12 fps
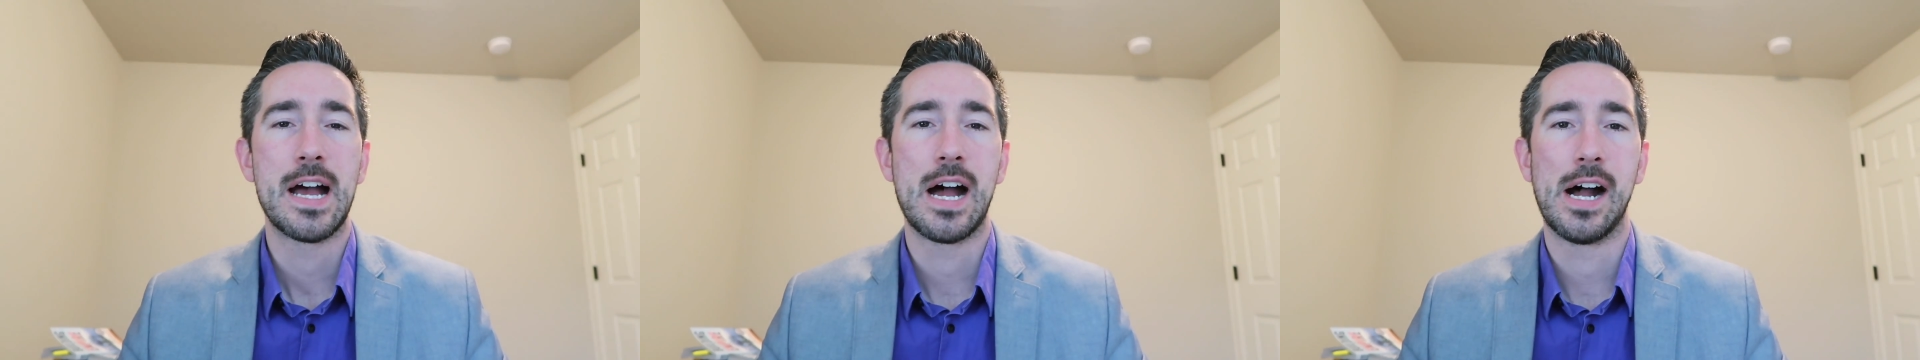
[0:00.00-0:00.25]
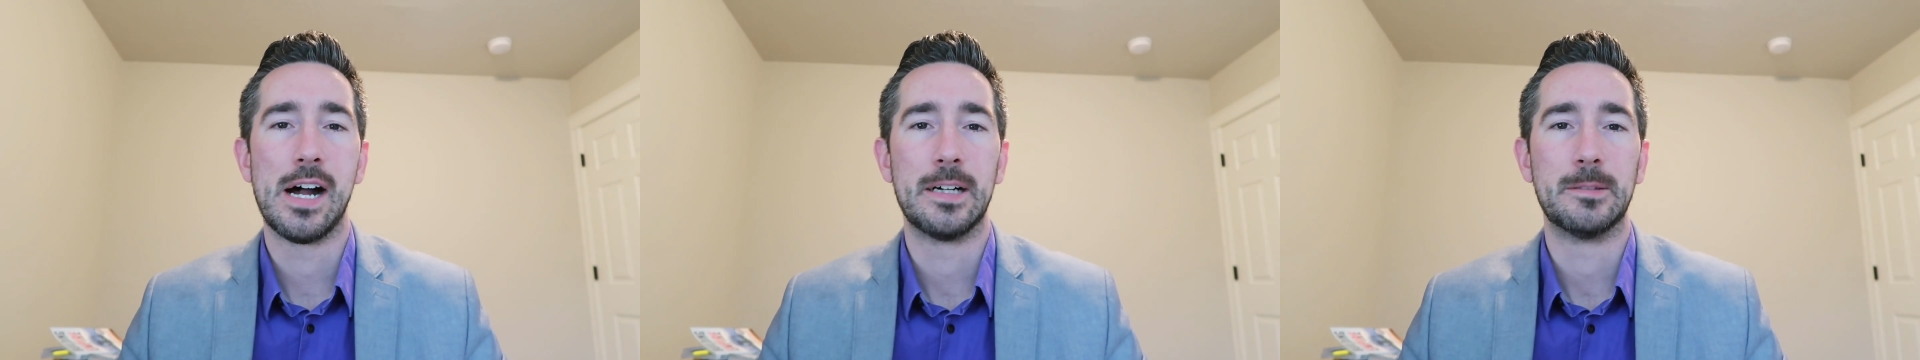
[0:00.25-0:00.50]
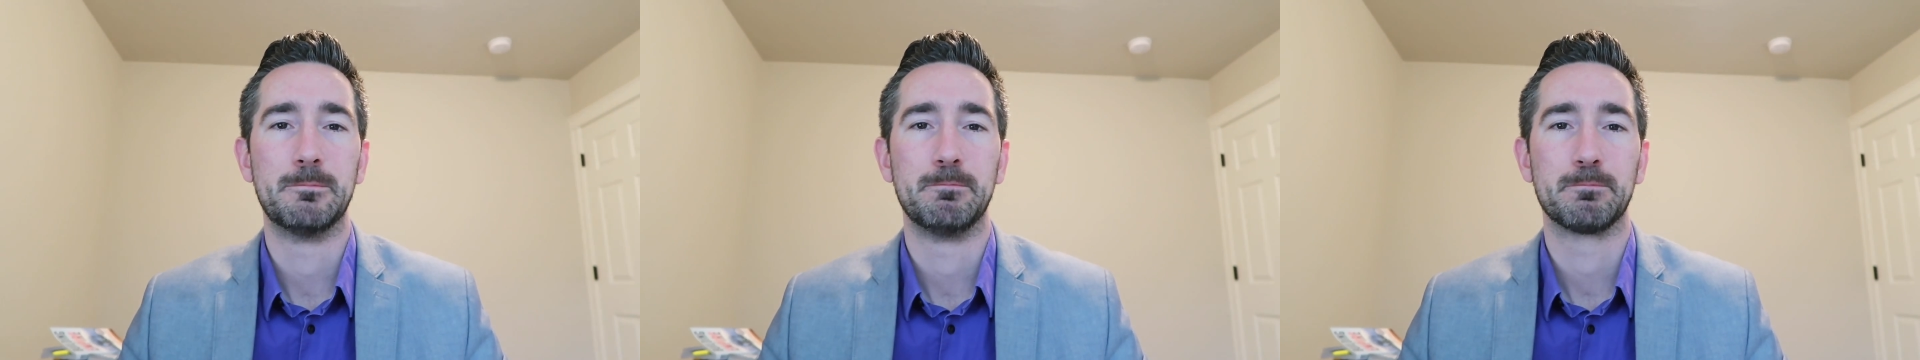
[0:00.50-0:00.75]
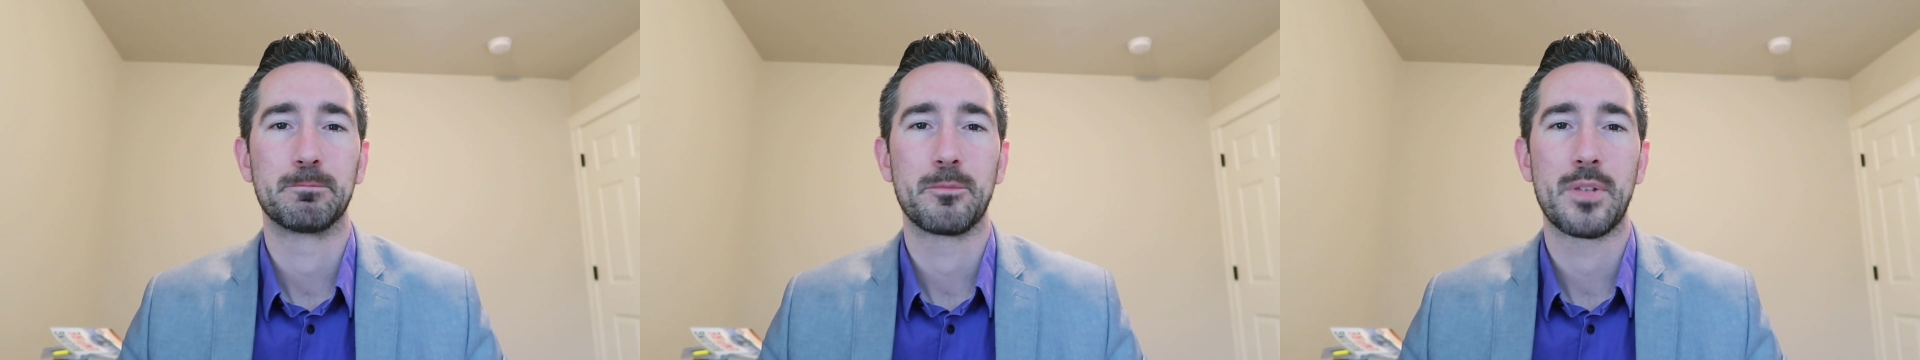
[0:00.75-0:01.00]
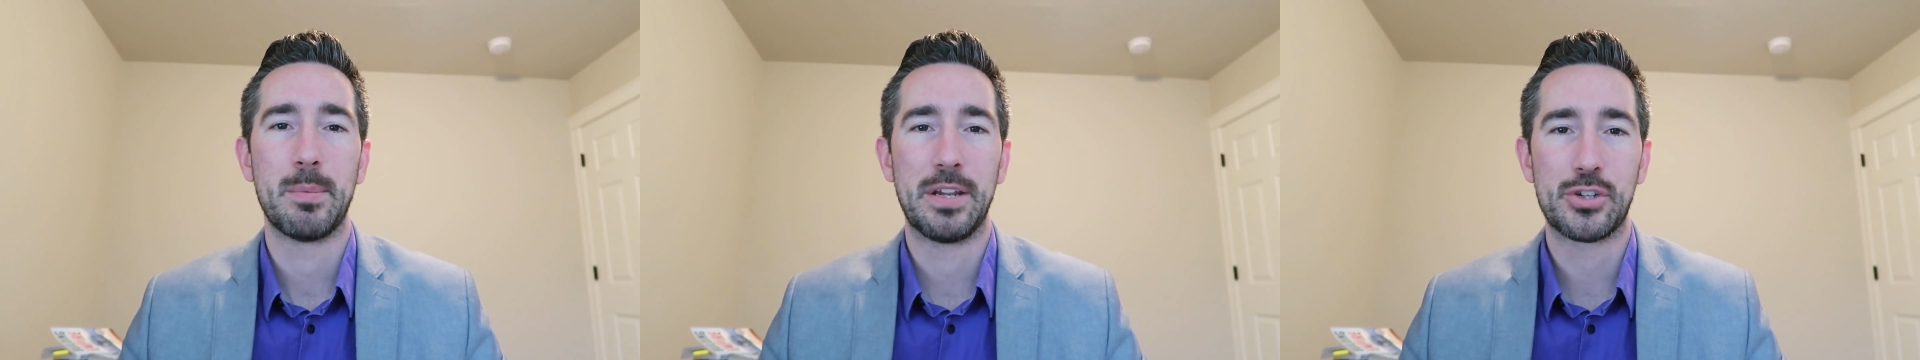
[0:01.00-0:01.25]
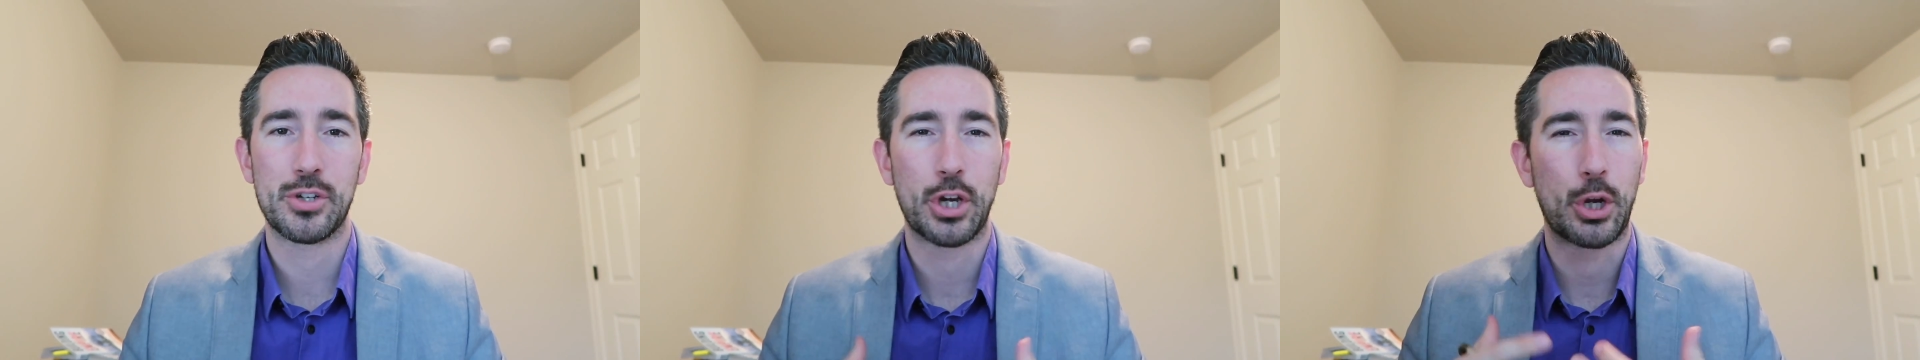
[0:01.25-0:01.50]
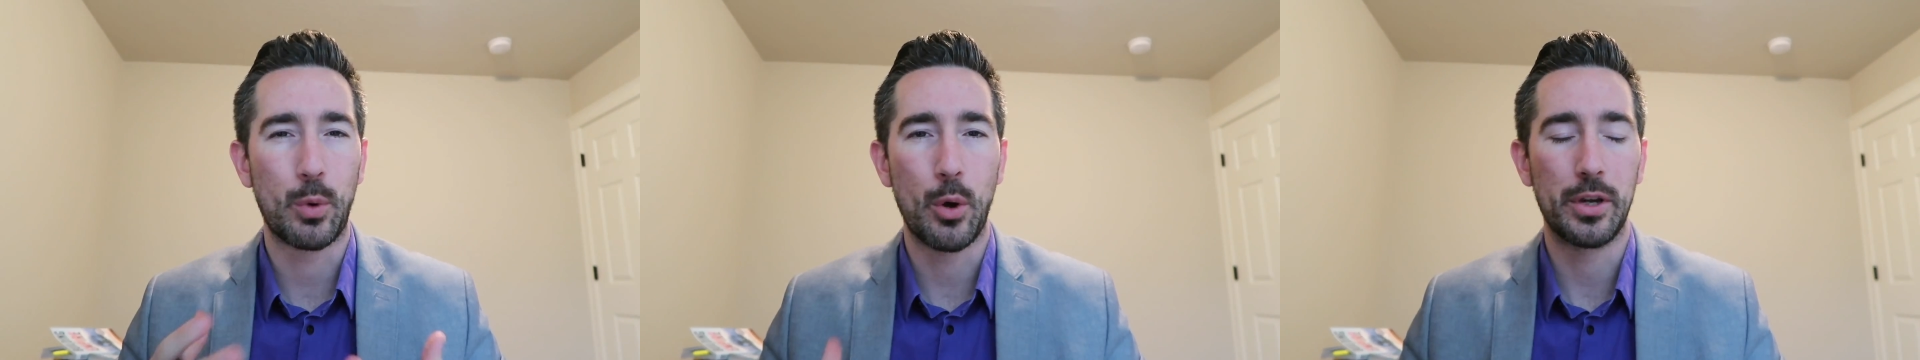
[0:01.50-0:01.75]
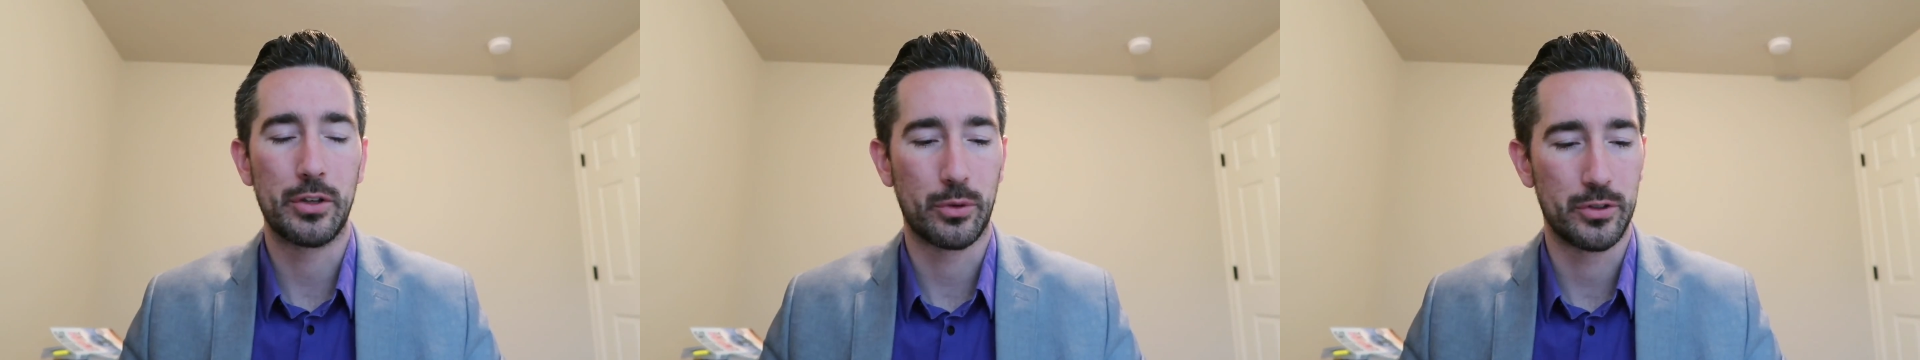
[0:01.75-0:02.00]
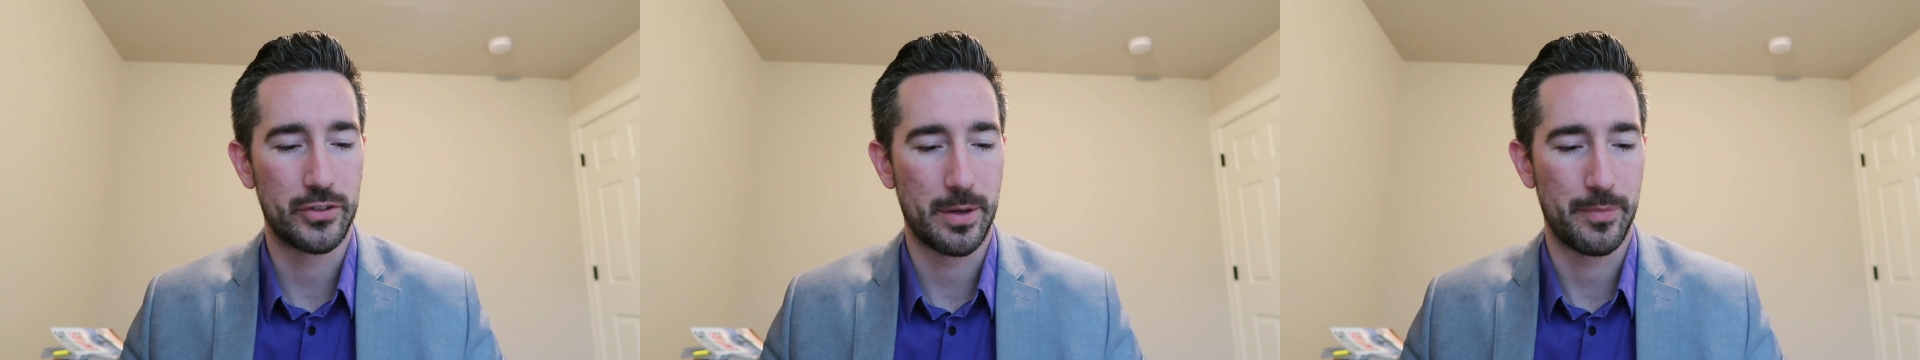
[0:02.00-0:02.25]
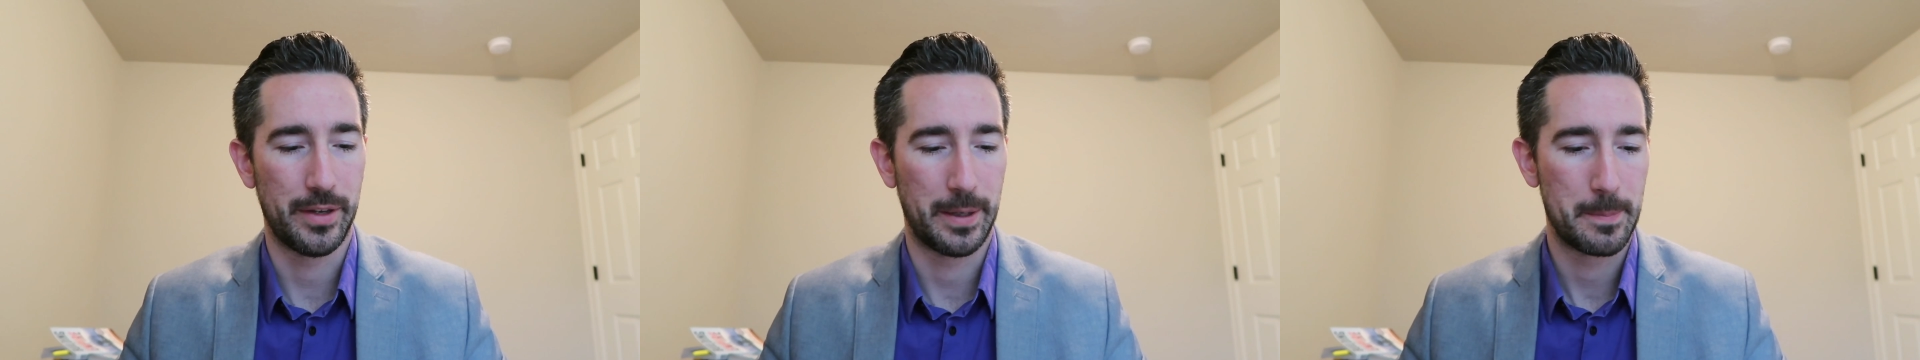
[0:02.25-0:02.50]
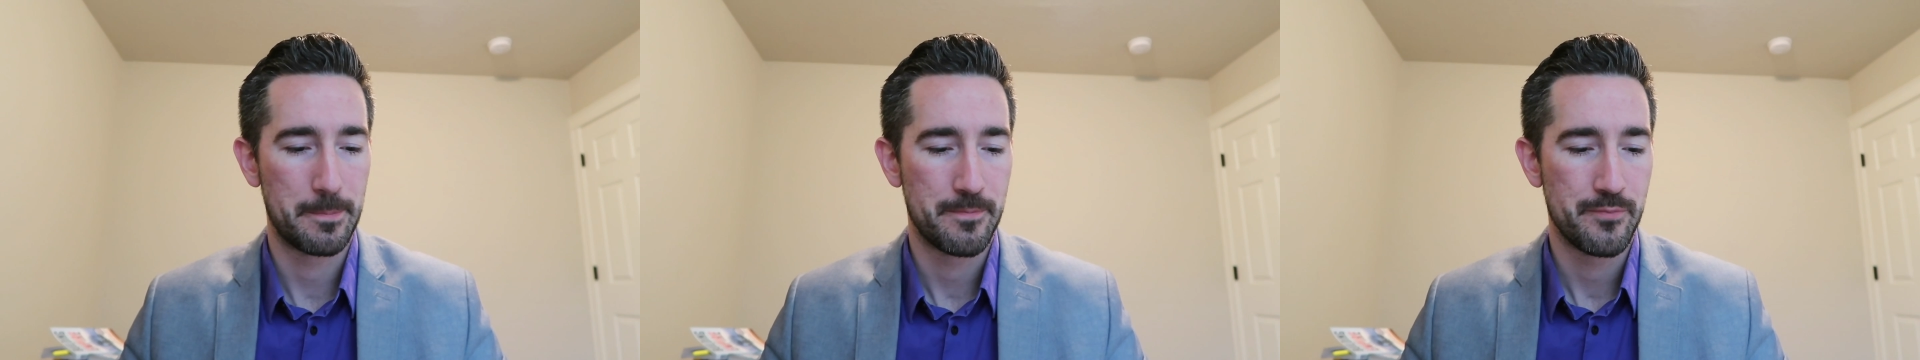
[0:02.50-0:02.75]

um, make sure you're growing towards something.